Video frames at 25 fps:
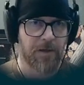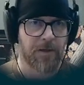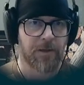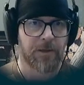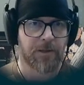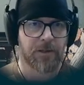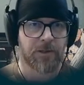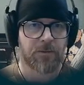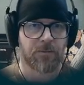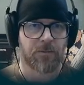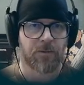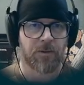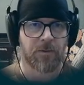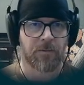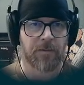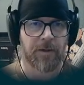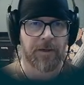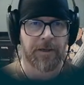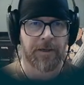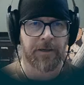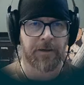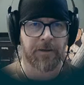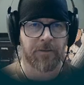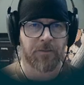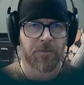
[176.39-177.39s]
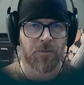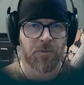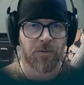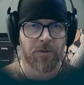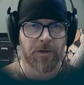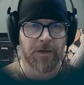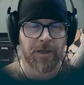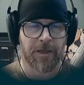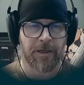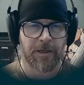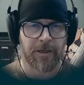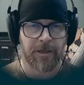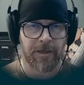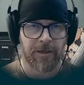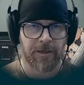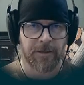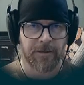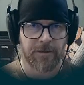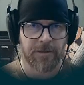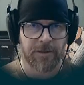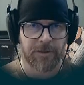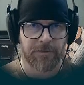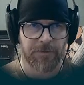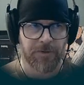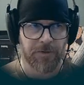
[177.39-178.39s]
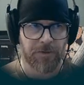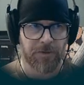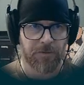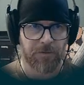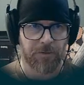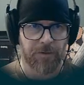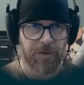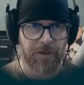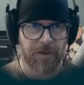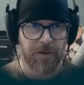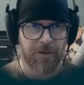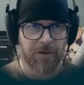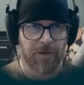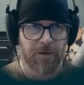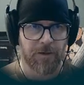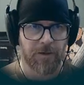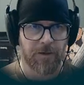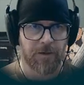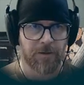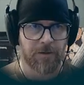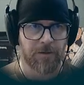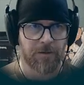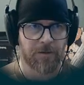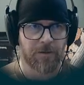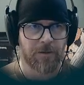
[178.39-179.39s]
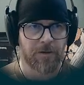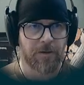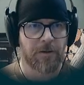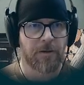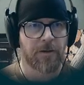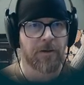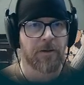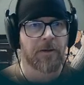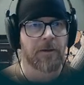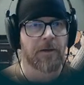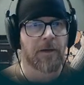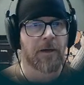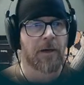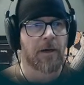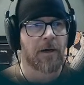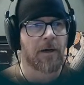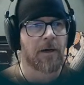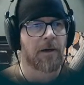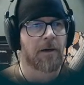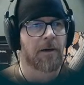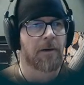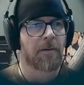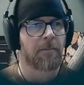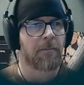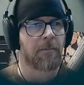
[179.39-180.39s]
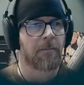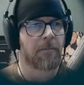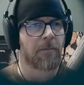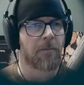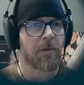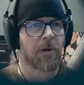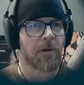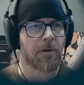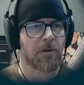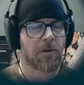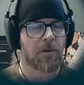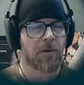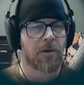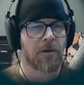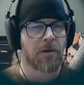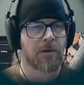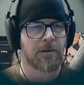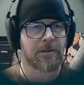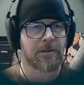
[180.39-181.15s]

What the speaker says: So we're running on port 8873 on localhost.